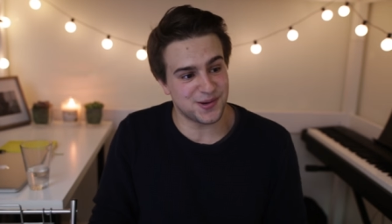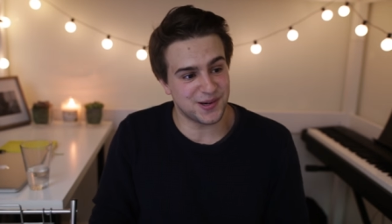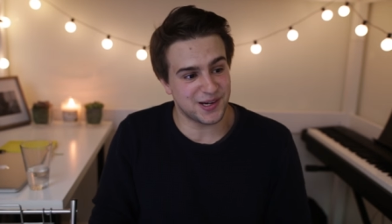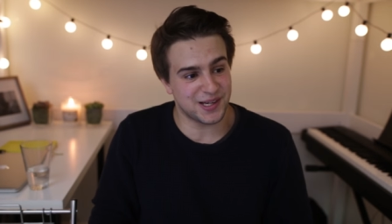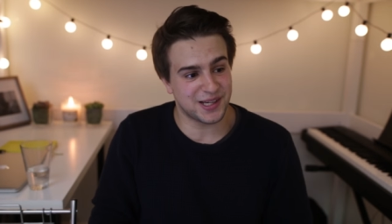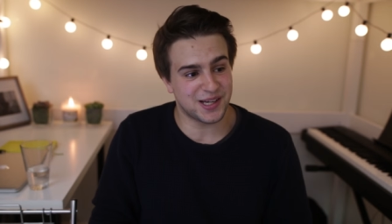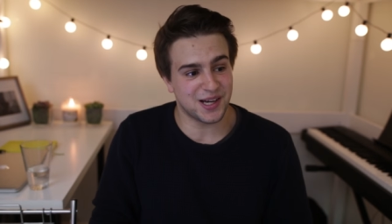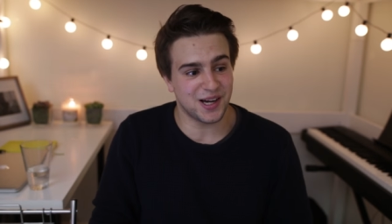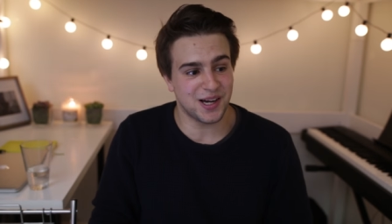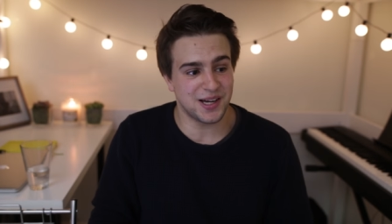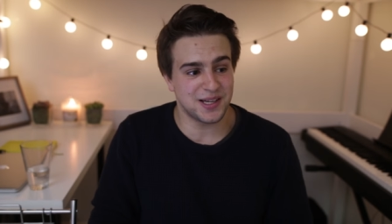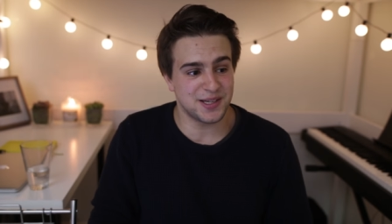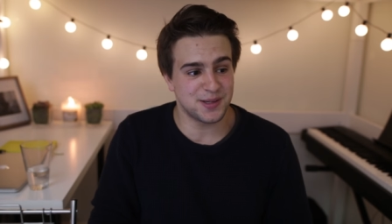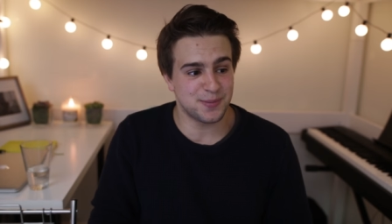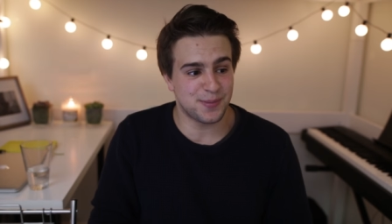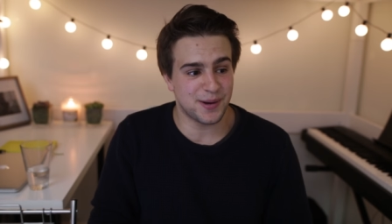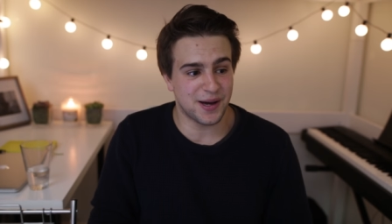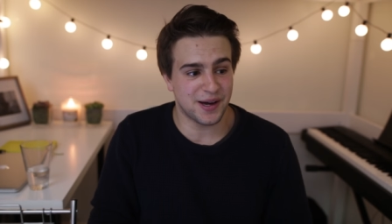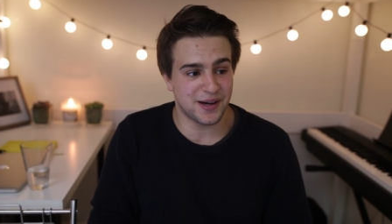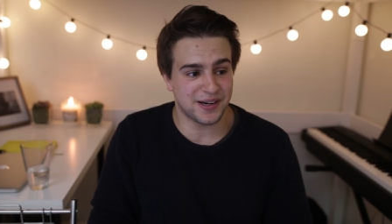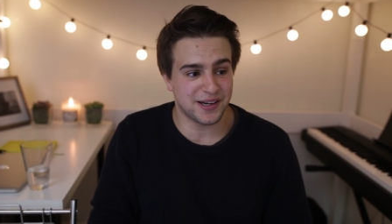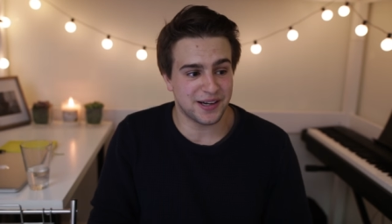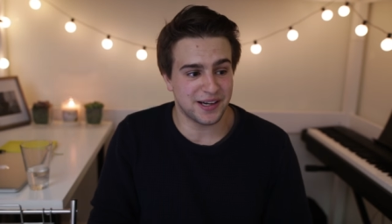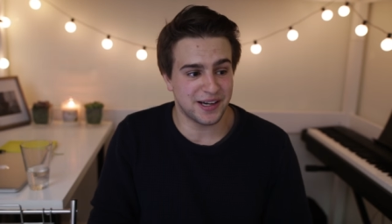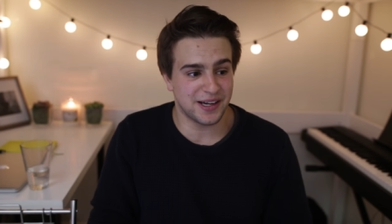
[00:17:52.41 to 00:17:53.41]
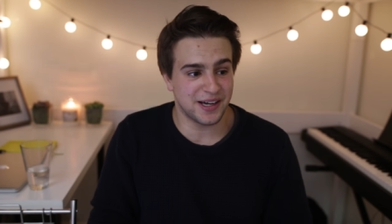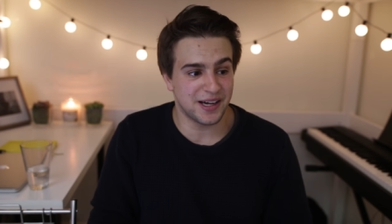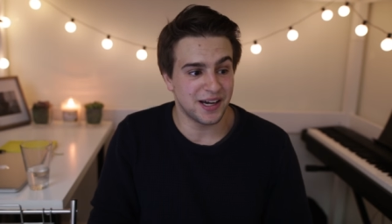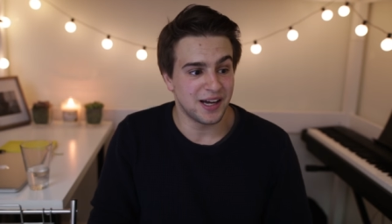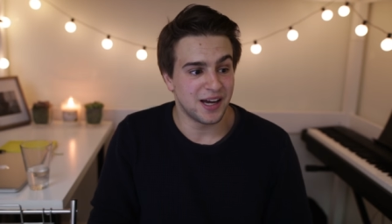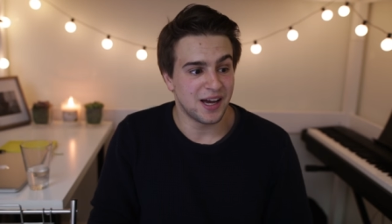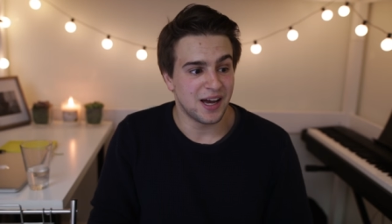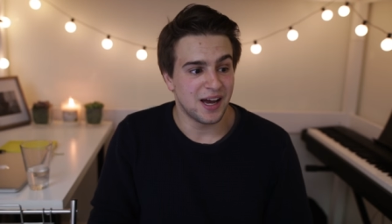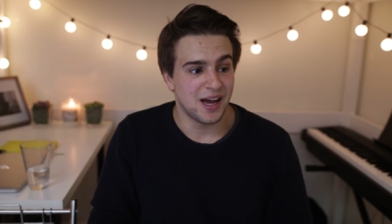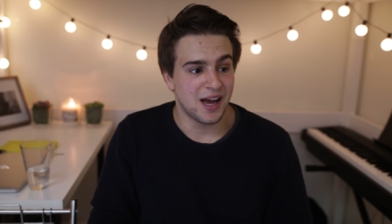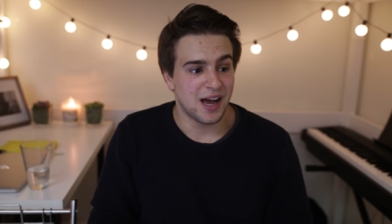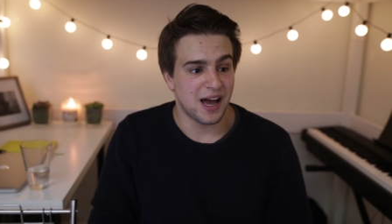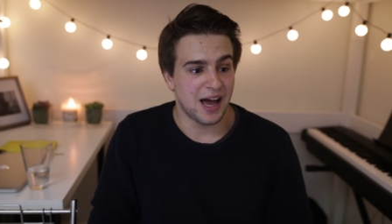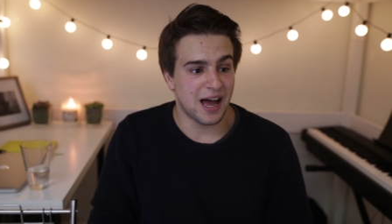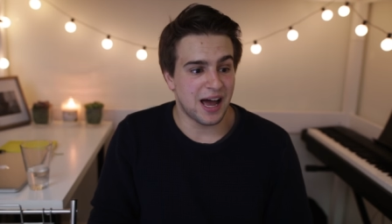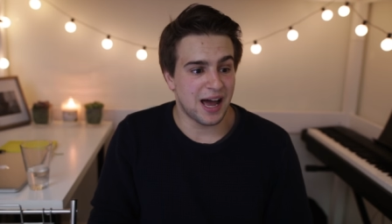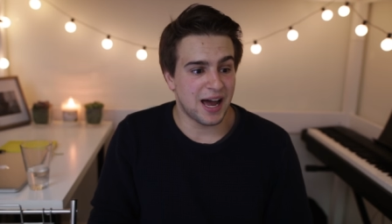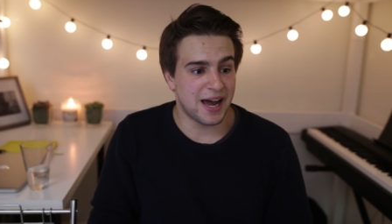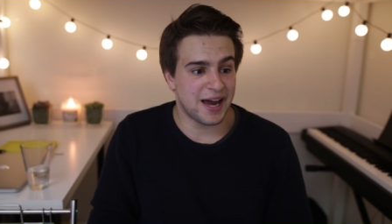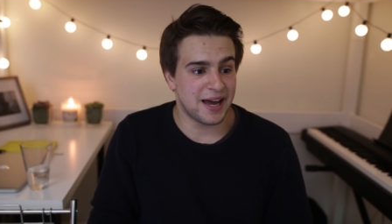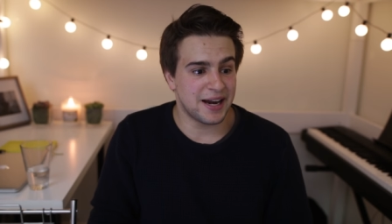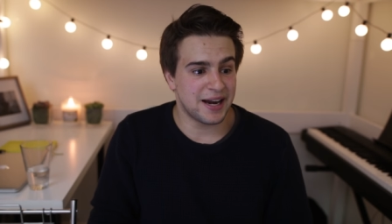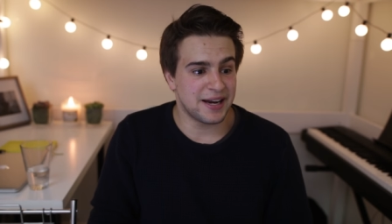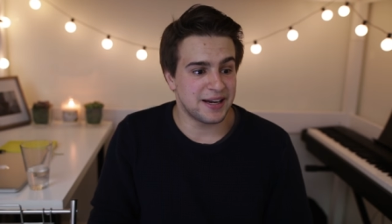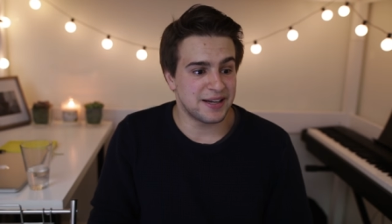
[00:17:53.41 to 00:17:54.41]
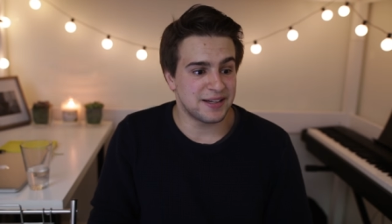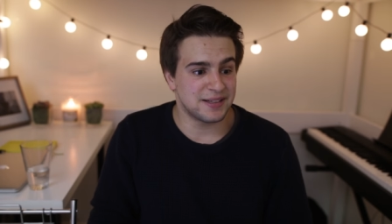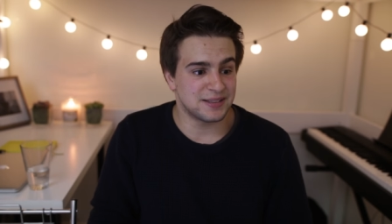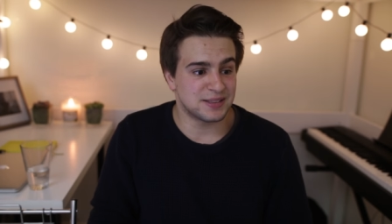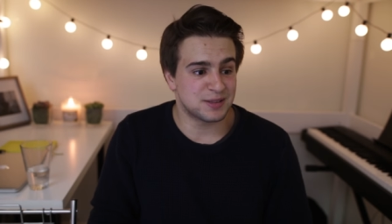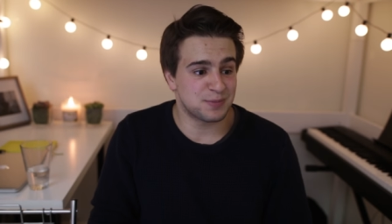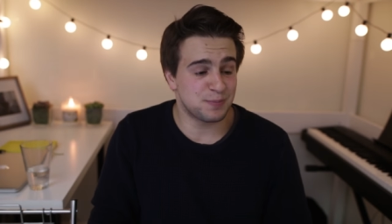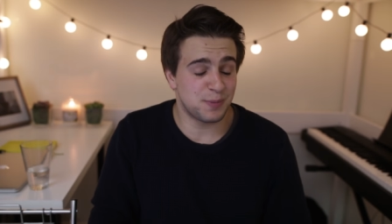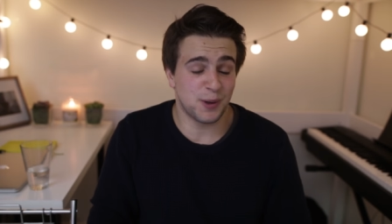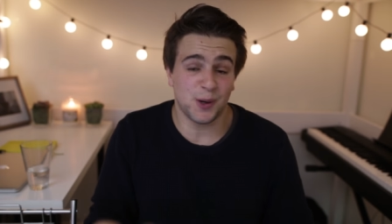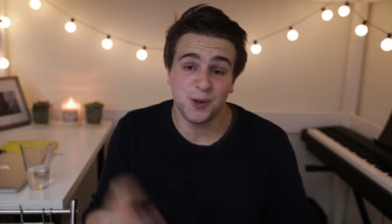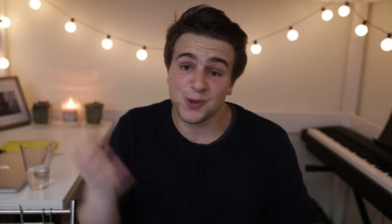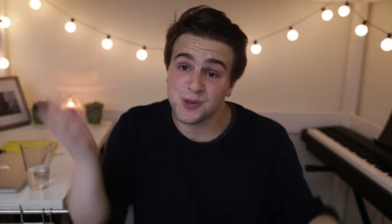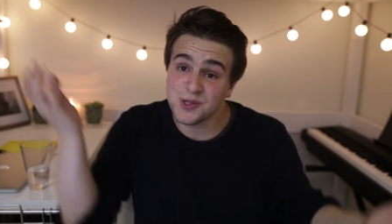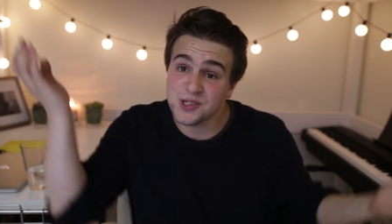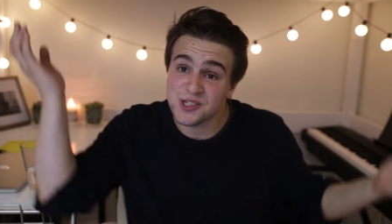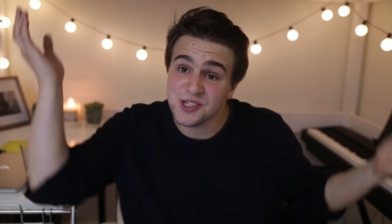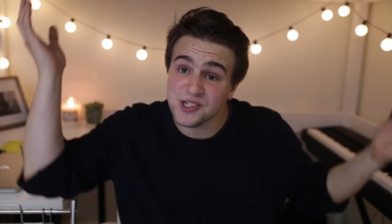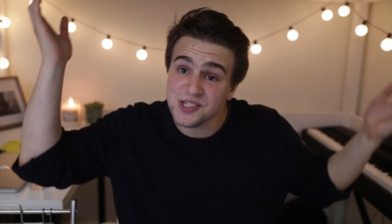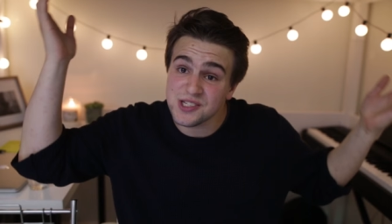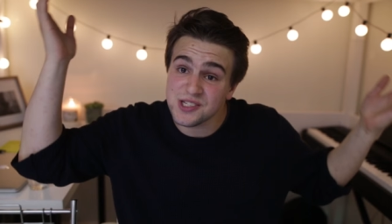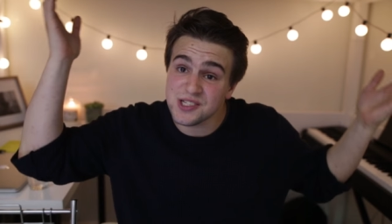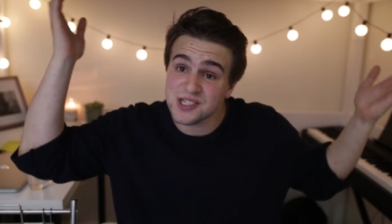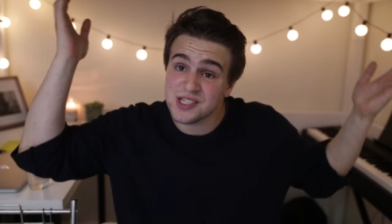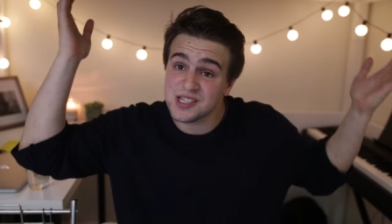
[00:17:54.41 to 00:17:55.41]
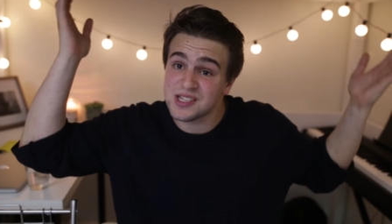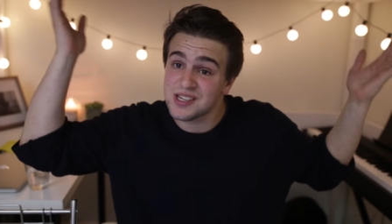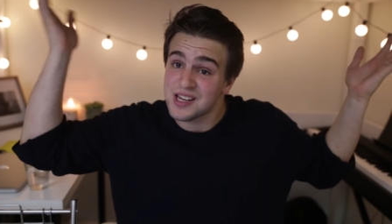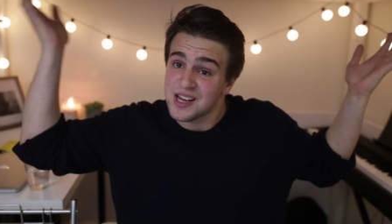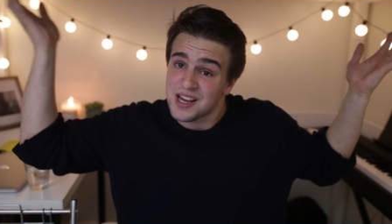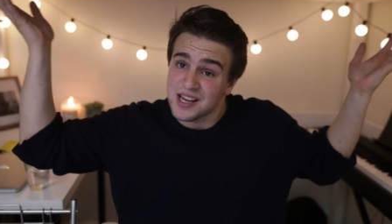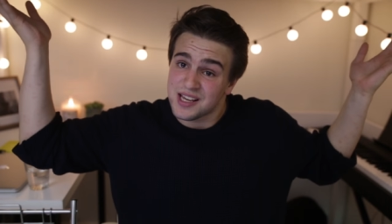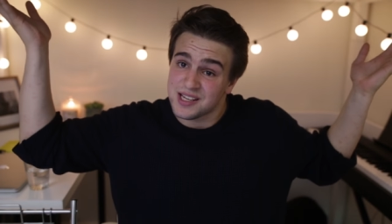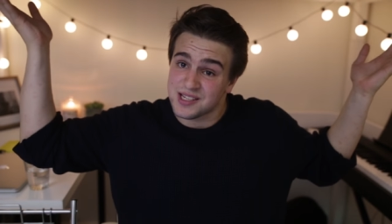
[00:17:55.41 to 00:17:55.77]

really kind about it and posters.